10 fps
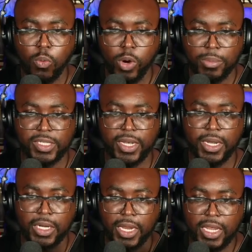
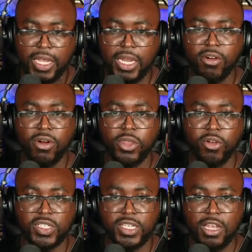website and hear
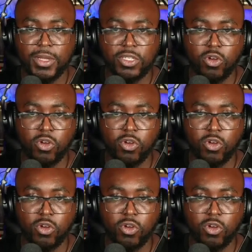their statements on